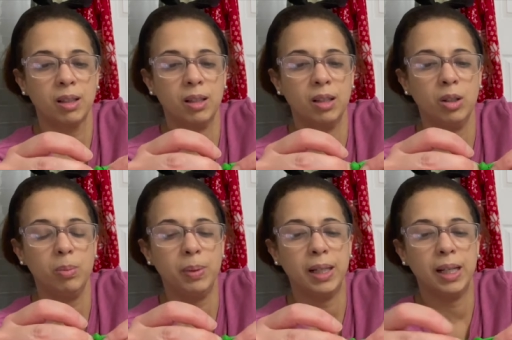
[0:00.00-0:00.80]
I
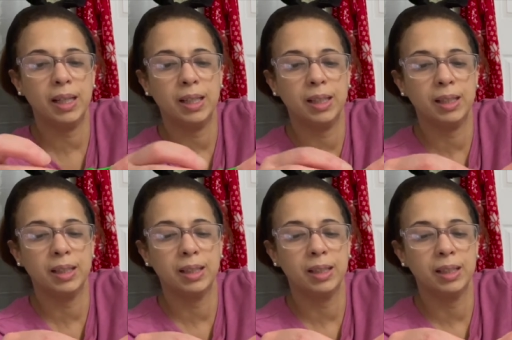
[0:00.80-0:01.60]
hope I got it.
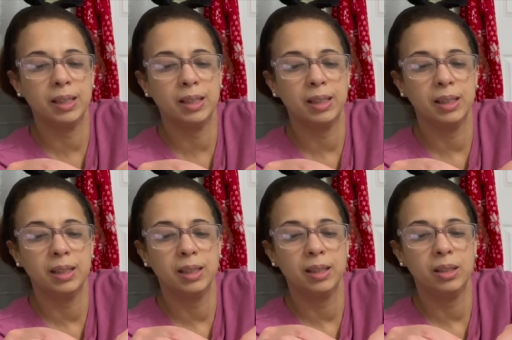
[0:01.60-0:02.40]

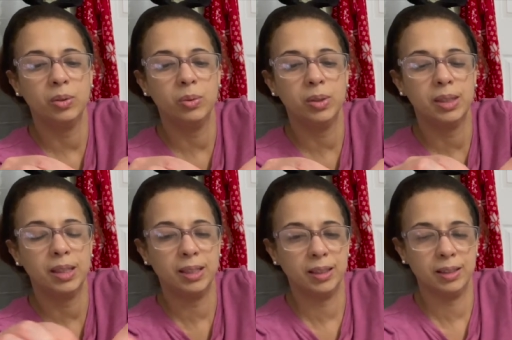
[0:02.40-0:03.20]
We'll
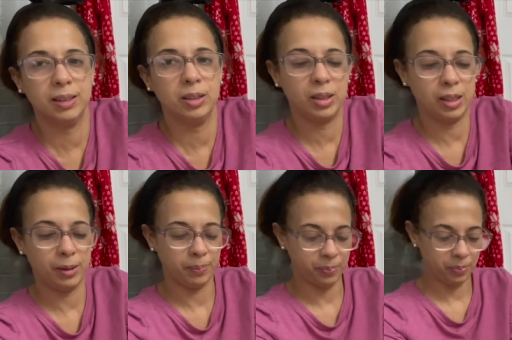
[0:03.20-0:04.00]
see. Okay.
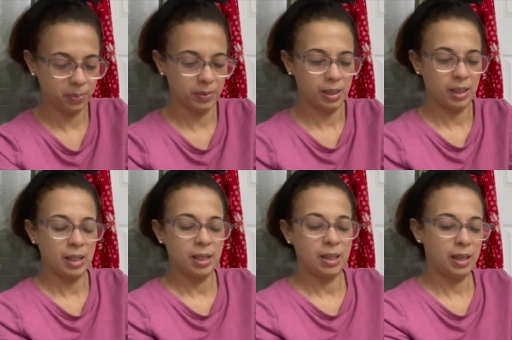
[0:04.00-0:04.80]

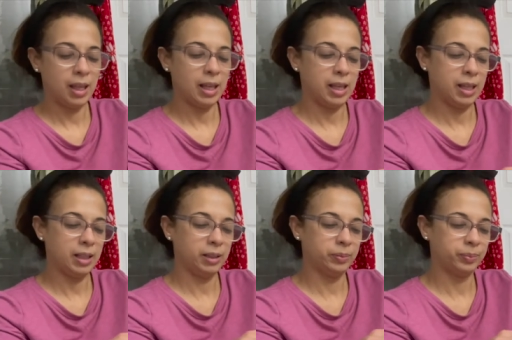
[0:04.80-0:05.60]

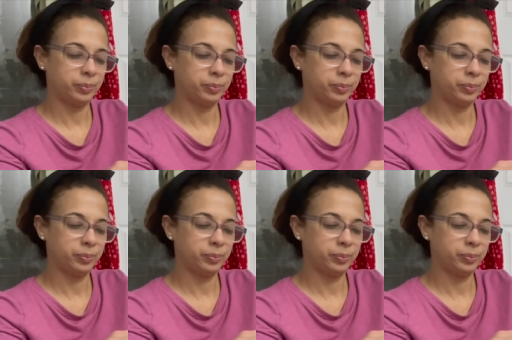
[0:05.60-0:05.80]
Then